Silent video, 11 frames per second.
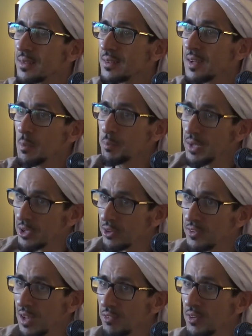Ripping
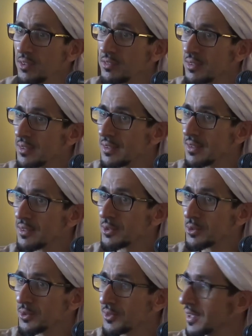yourself off.
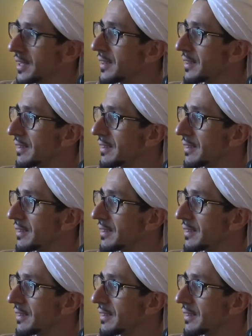Could you say?